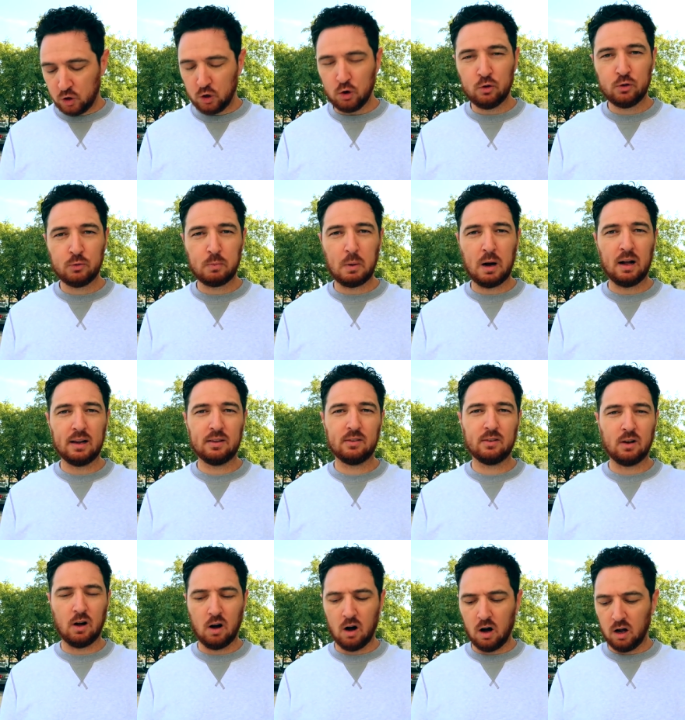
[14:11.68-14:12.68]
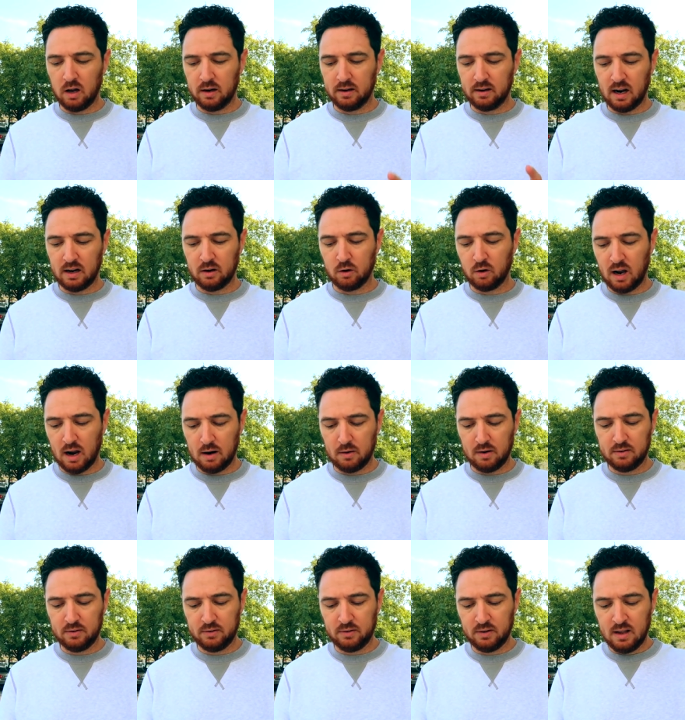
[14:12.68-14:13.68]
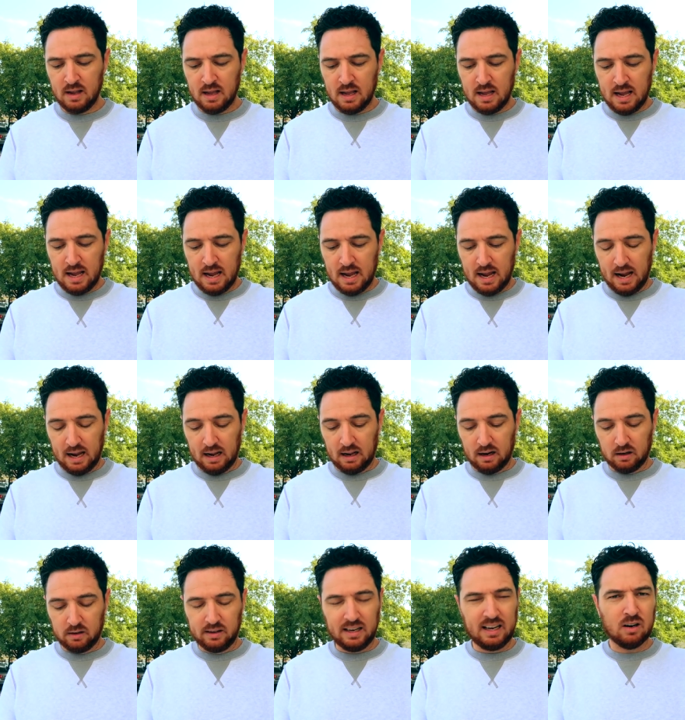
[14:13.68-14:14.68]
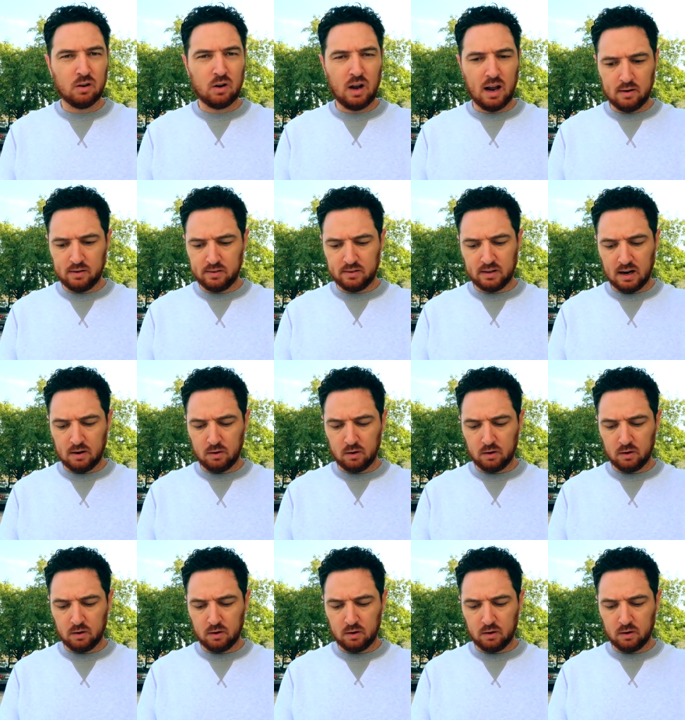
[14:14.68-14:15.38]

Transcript: 2 spots on Deinocheirus and Deinocheirus,